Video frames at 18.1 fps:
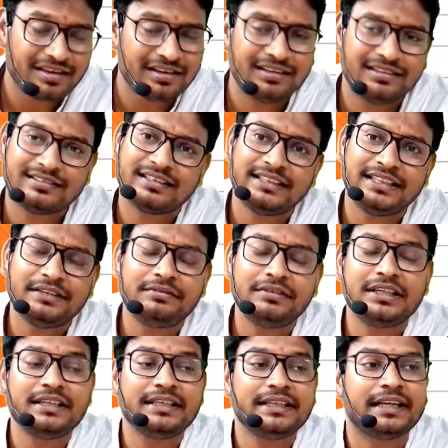So
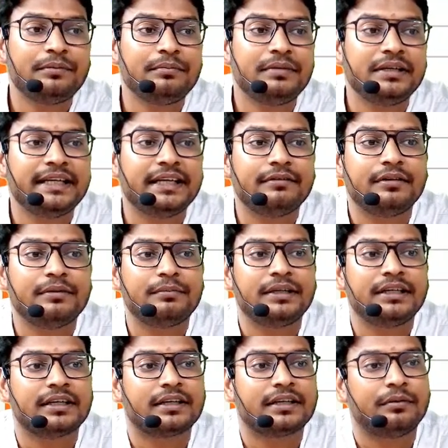dividend can be given by
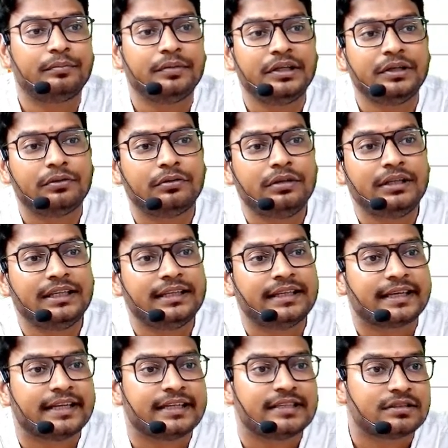the company only in the
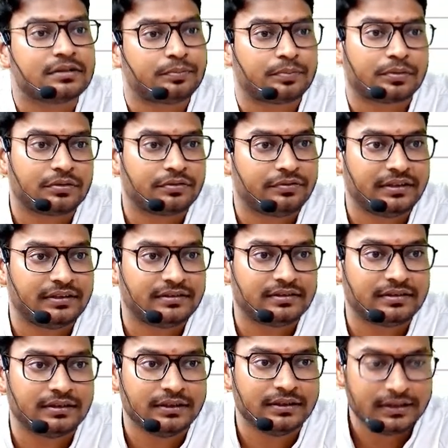case of profits.
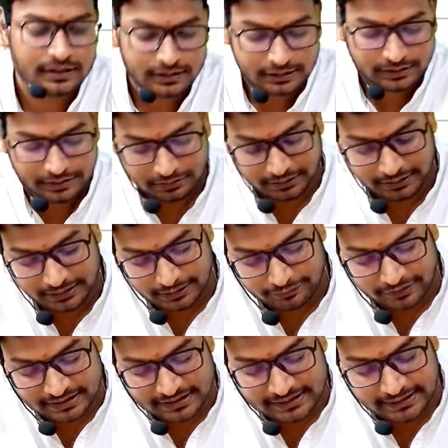So in the
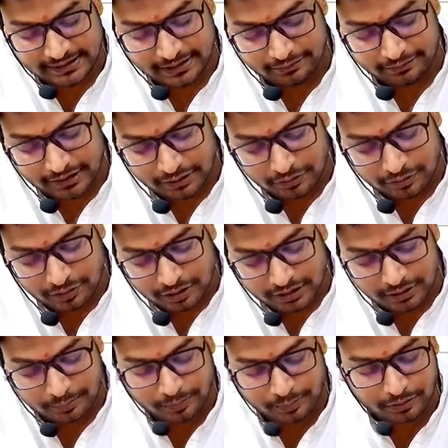first year we have got
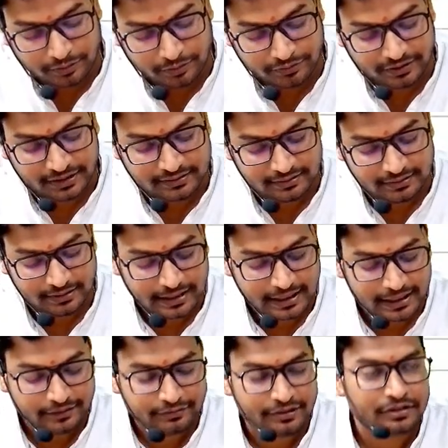the profits
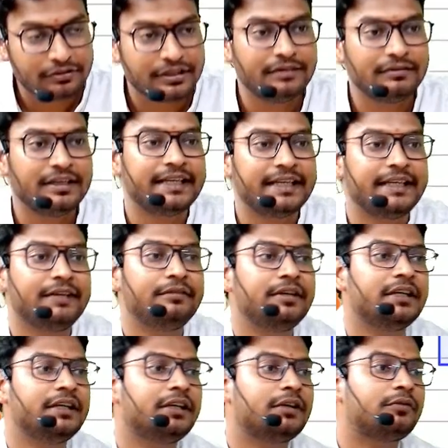and we have given a
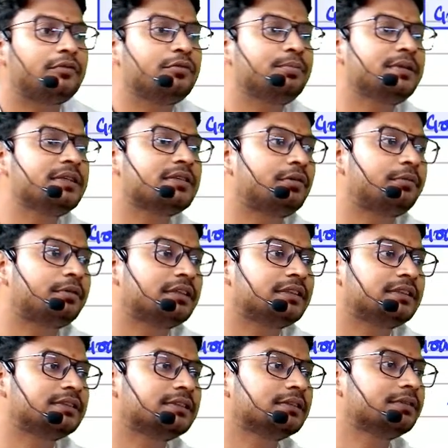dividend of rupees how
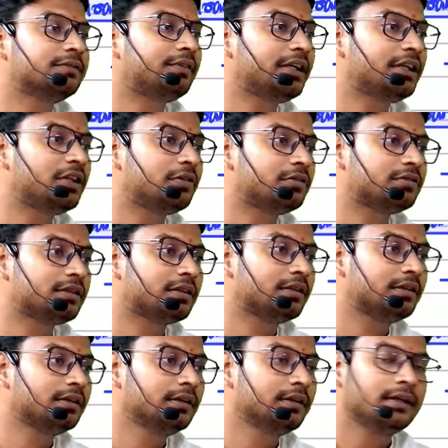much? 5,000.
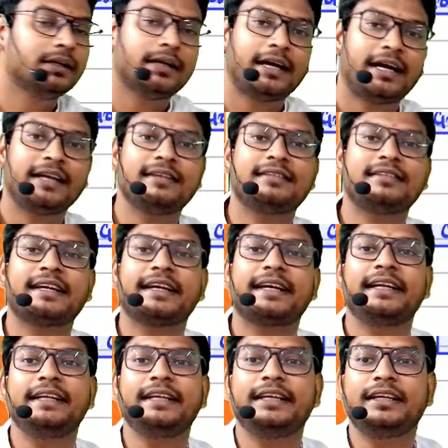And
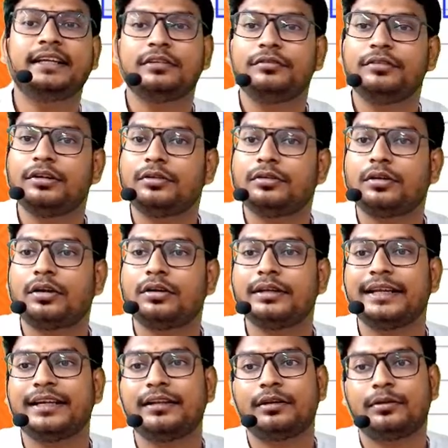second year we have not
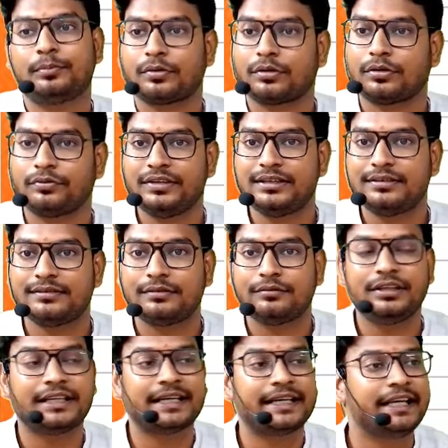get the profits.
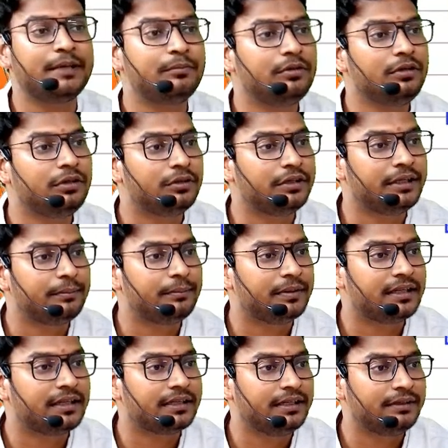We are unable to repay
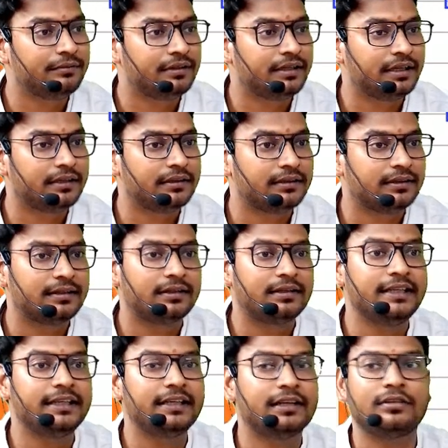the dividend. Third
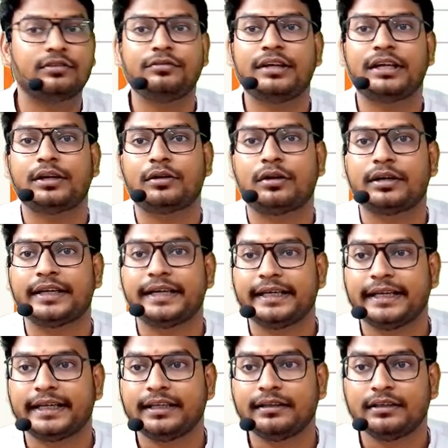year also we are not getting.